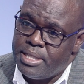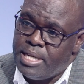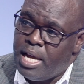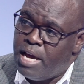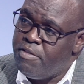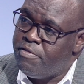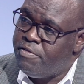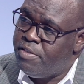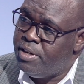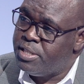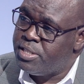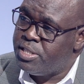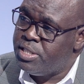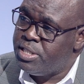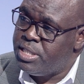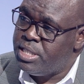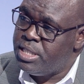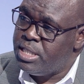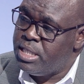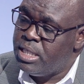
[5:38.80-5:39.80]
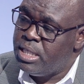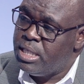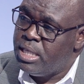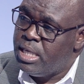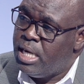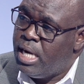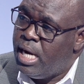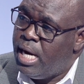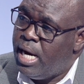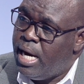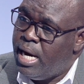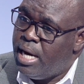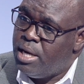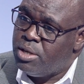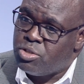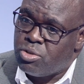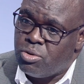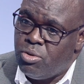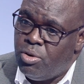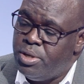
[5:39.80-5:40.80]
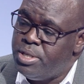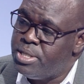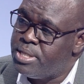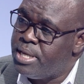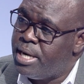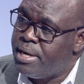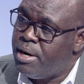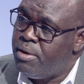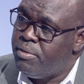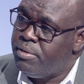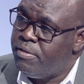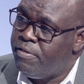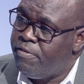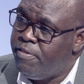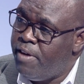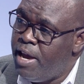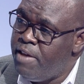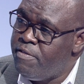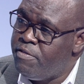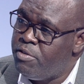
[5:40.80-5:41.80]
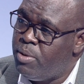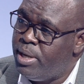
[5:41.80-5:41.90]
diversity score is around 5.